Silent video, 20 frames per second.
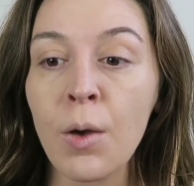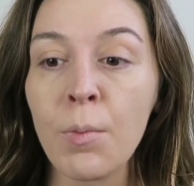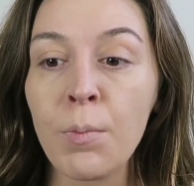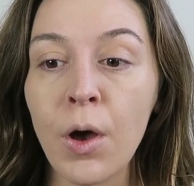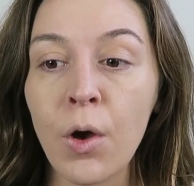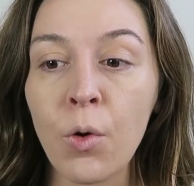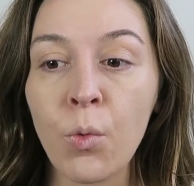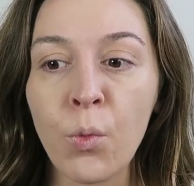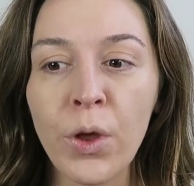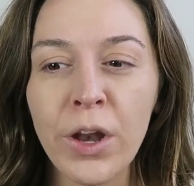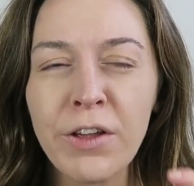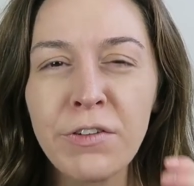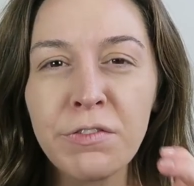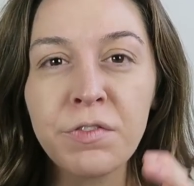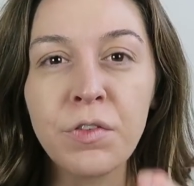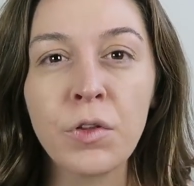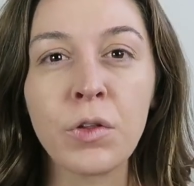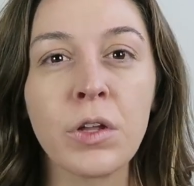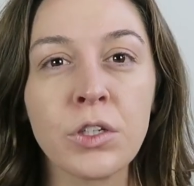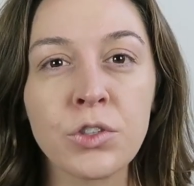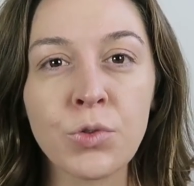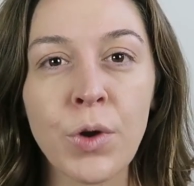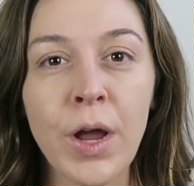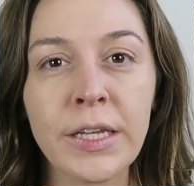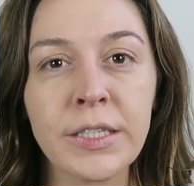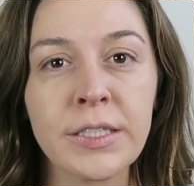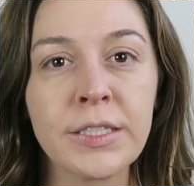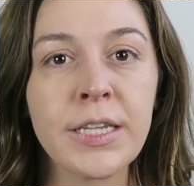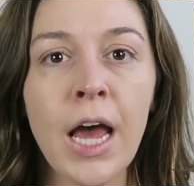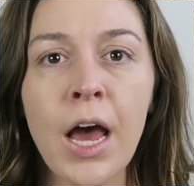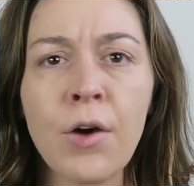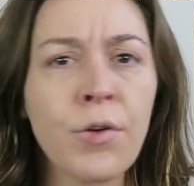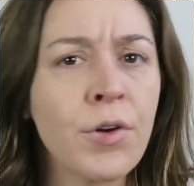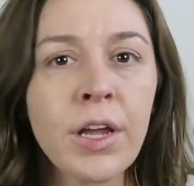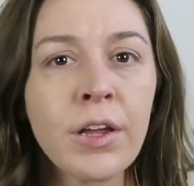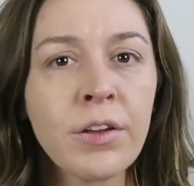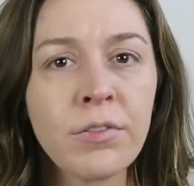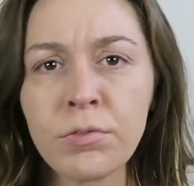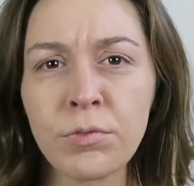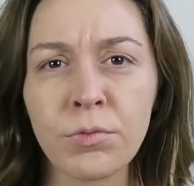but when it fully dries
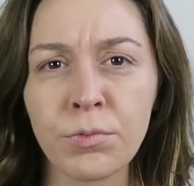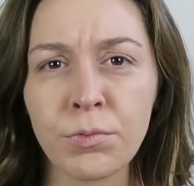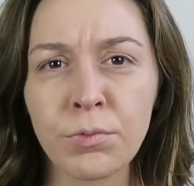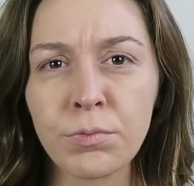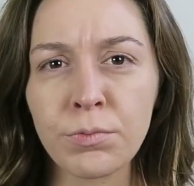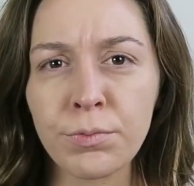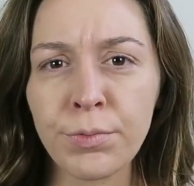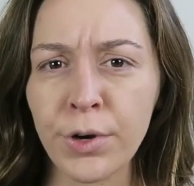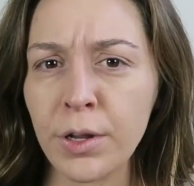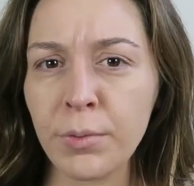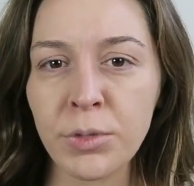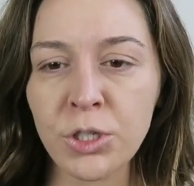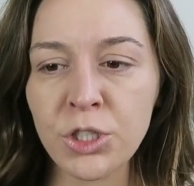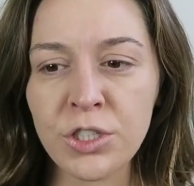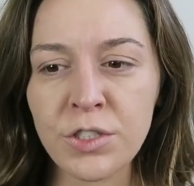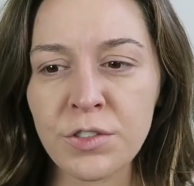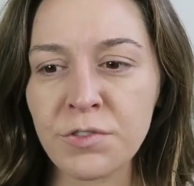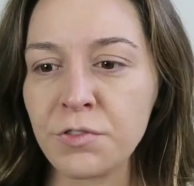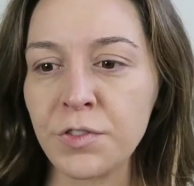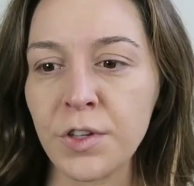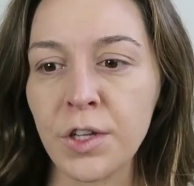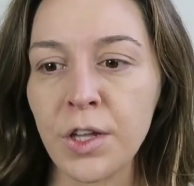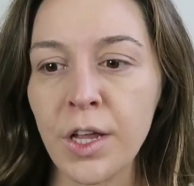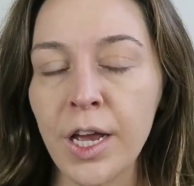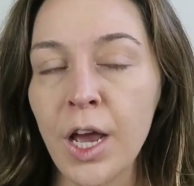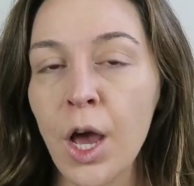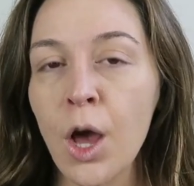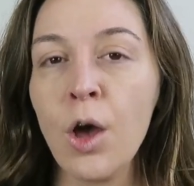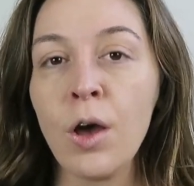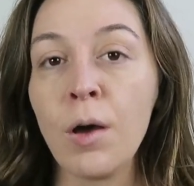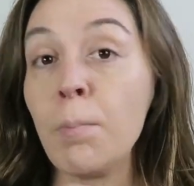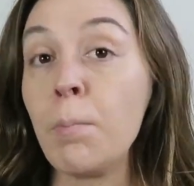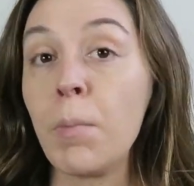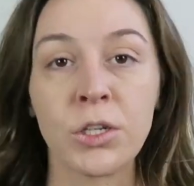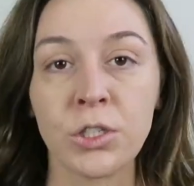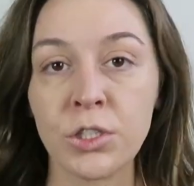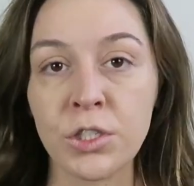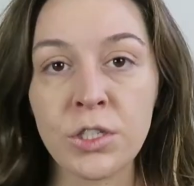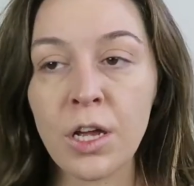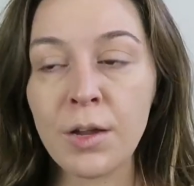down, it pretty much doesn't feel like
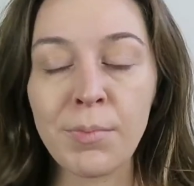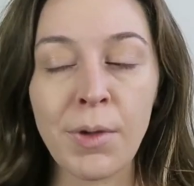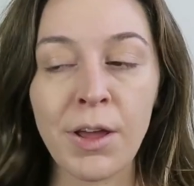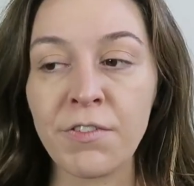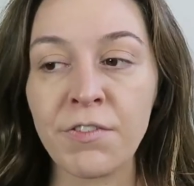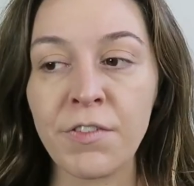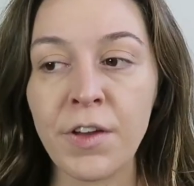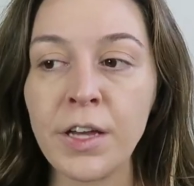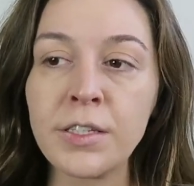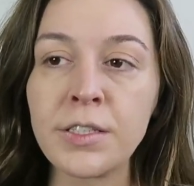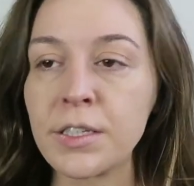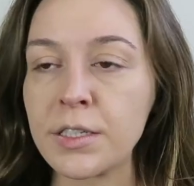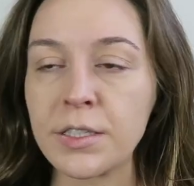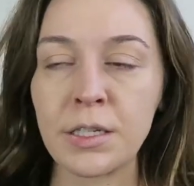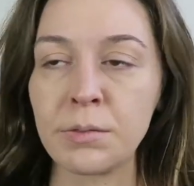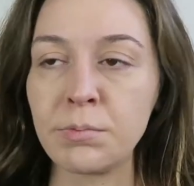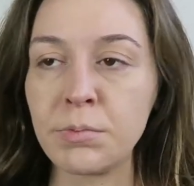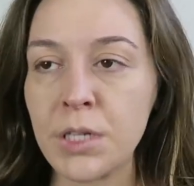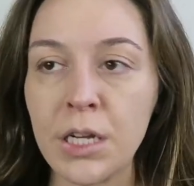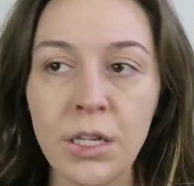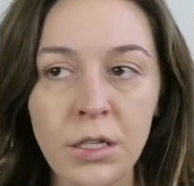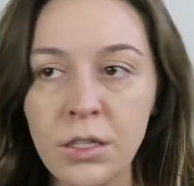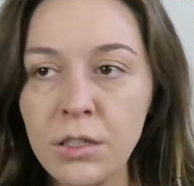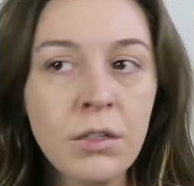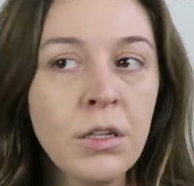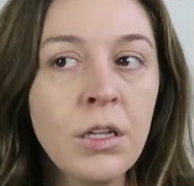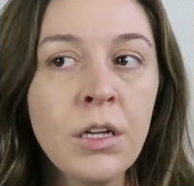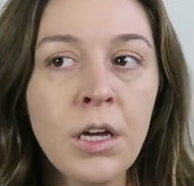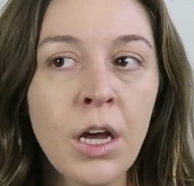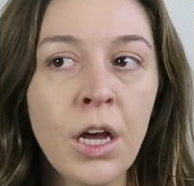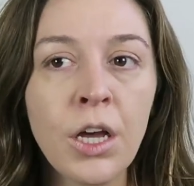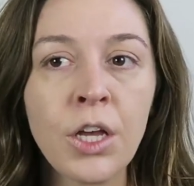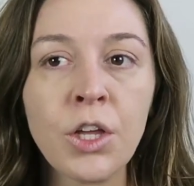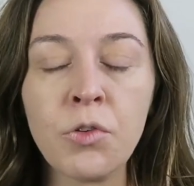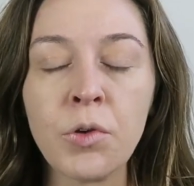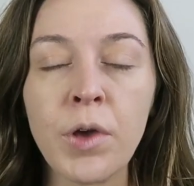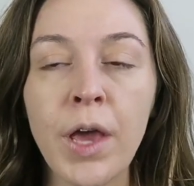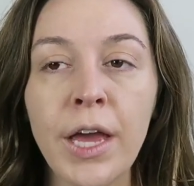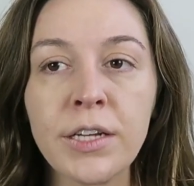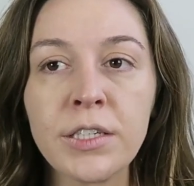much is on my face except how
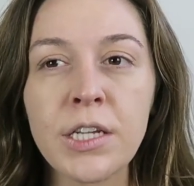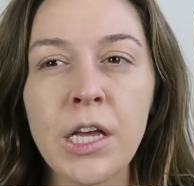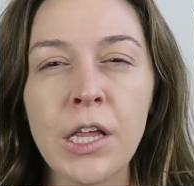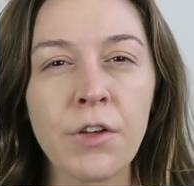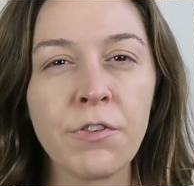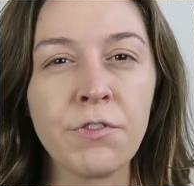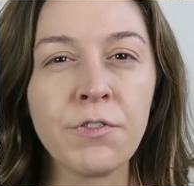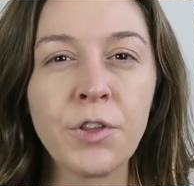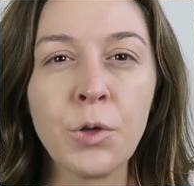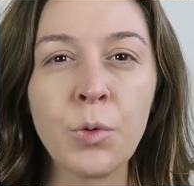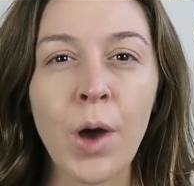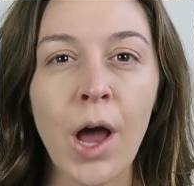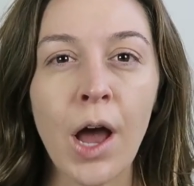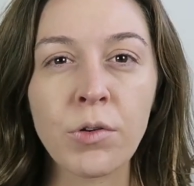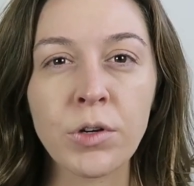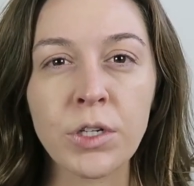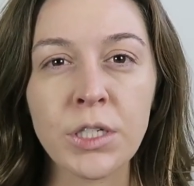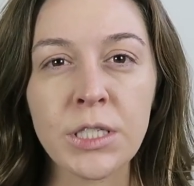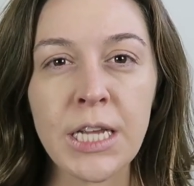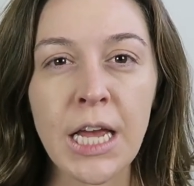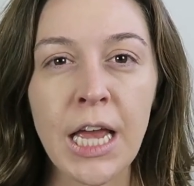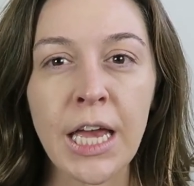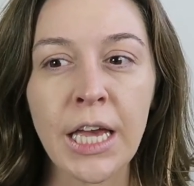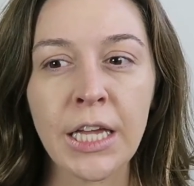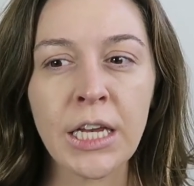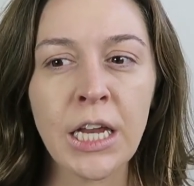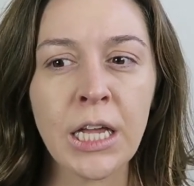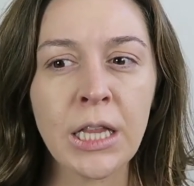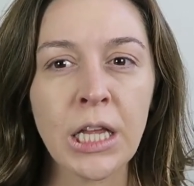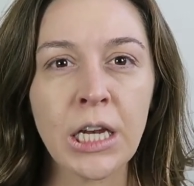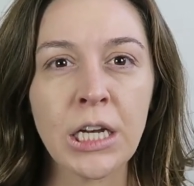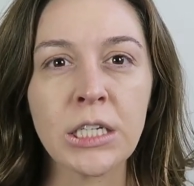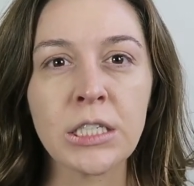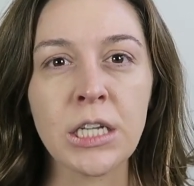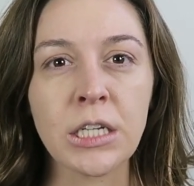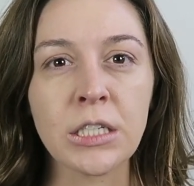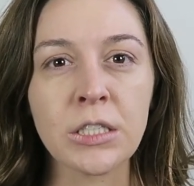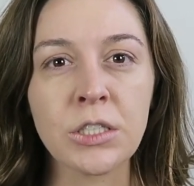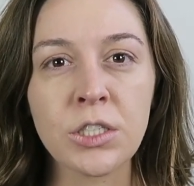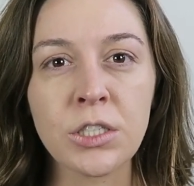you get till a few hours in and then it
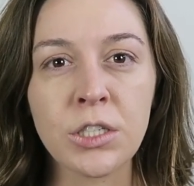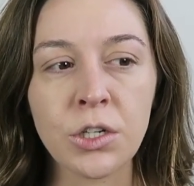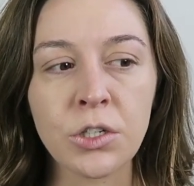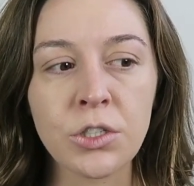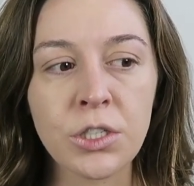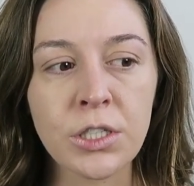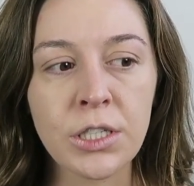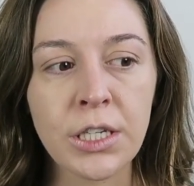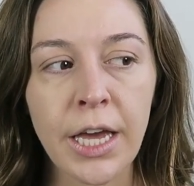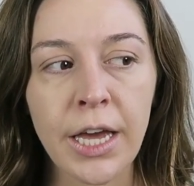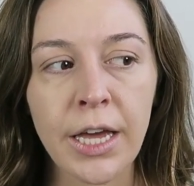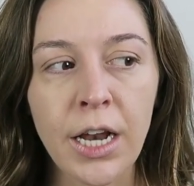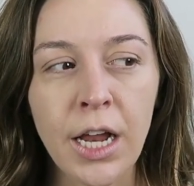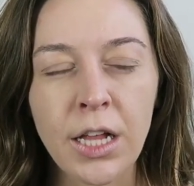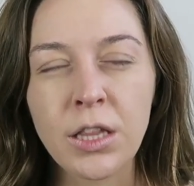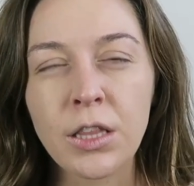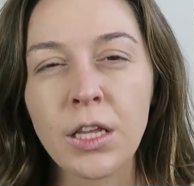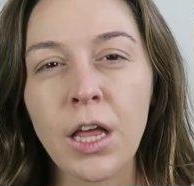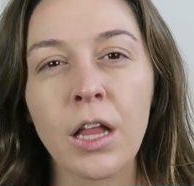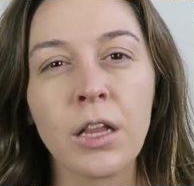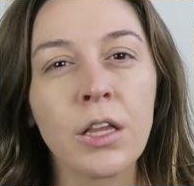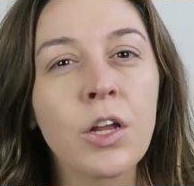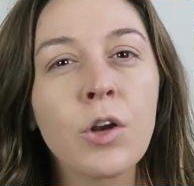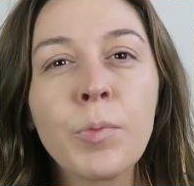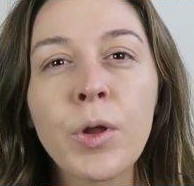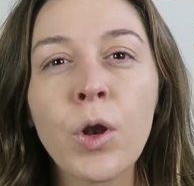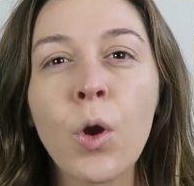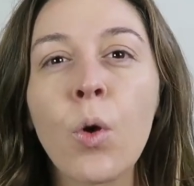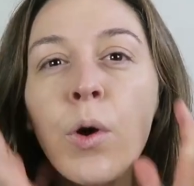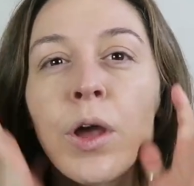does start to get a, a little bit